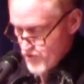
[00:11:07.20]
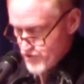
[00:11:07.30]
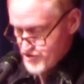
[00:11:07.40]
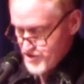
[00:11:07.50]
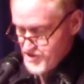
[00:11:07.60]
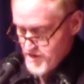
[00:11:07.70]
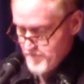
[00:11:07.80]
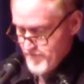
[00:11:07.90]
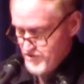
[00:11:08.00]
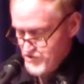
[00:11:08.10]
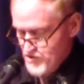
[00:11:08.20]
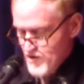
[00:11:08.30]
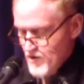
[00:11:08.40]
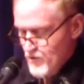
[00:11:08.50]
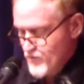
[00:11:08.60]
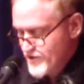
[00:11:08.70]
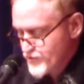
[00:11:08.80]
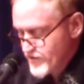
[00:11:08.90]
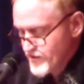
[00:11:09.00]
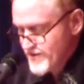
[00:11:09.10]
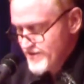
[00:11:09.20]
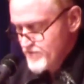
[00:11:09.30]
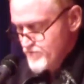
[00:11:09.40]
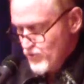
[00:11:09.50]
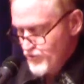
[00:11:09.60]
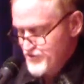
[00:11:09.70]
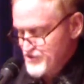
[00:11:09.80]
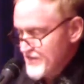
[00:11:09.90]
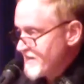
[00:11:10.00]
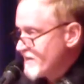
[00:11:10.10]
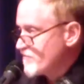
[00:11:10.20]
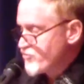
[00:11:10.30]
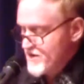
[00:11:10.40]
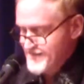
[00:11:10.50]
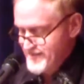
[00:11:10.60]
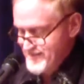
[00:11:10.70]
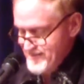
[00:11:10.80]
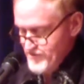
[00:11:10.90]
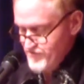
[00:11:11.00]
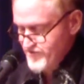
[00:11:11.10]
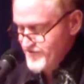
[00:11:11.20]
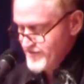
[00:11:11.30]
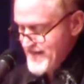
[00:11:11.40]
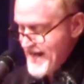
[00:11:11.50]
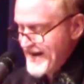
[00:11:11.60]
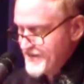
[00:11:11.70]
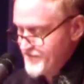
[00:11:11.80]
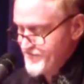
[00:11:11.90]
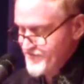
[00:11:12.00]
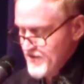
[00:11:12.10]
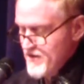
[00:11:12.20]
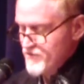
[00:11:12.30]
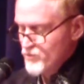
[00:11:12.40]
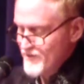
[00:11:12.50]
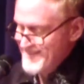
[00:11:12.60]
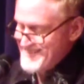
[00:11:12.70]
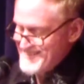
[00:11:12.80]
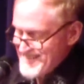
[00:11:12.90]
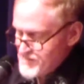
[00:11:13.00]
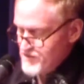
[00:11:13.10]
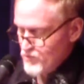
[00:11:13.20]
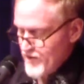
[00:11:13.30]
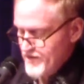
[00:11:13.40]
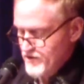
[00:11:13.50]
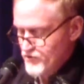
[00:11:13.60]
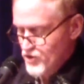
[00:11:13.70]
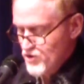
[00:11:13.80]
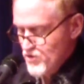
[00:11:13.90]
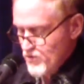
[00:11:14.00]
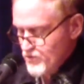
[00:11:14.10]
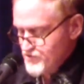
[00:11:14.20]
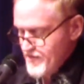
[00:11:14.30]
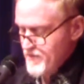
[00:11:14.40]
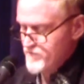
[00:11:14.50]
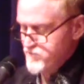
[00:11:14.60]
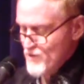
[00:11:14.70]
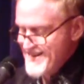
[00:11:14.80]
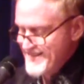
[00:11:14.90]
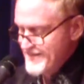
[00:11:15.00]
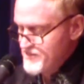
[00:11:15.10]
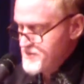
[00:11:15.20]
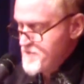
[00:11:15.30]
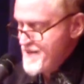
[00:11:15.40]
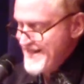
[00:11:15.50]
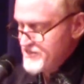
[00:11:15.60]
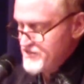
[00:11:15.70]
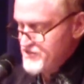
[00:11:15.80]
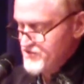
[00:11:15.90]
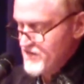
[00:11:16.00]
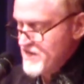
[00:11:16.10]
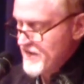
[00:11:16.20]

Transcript: of harsh enjambments, rendering both psychic processes vividly active, the realization Wright undergoes and the breakage he imagines as a